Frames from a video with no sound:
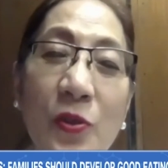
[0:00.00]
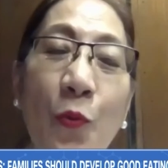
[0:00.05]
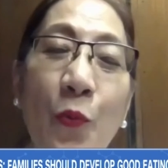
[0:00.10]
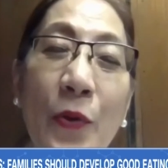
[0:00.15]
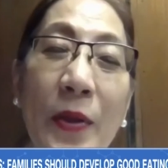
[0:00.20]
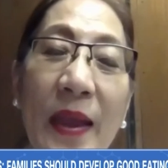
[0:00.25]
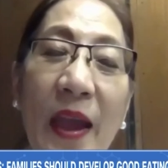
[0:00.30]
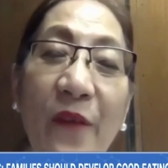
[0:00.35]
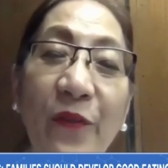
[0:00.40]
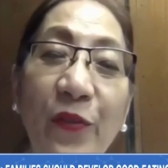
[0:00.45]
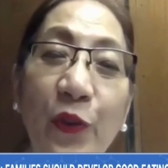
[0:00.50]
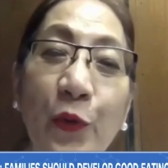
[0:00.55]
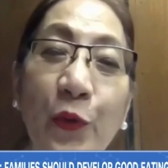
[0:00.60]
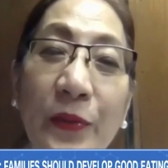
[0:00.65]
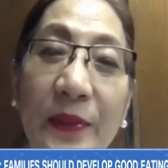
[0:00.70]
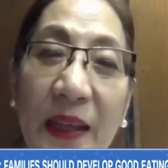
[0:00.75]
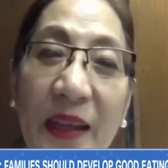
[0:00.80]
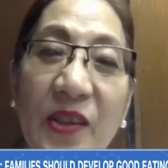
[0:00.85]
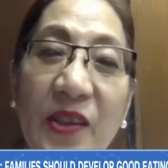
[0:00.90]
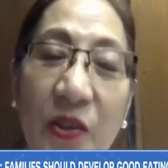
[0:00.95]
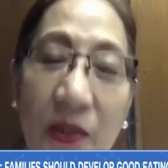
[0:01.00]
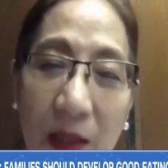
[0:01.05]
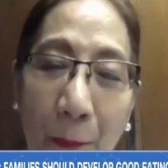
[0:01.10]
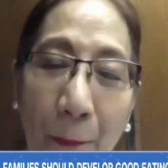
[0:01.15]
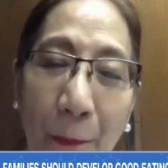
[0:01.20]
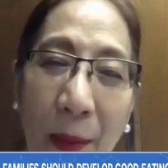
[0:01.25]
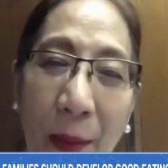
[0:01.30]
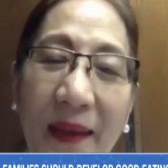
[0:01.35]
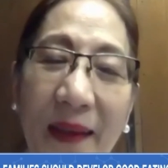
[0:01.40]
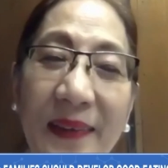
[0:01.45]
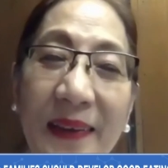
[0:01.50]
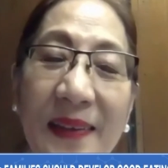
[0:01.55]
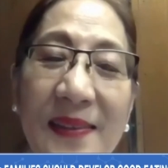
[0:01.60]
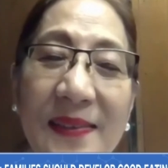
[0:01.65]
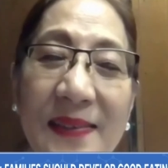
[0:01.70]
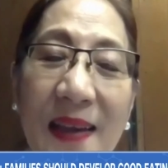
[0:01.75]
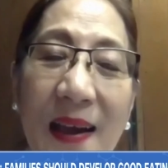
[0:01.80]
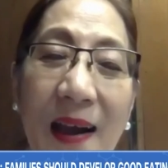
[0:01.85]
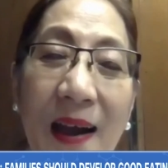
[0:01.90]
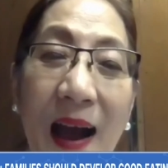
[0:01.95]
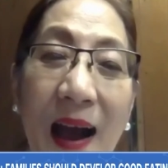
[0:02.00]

we have to teach the parents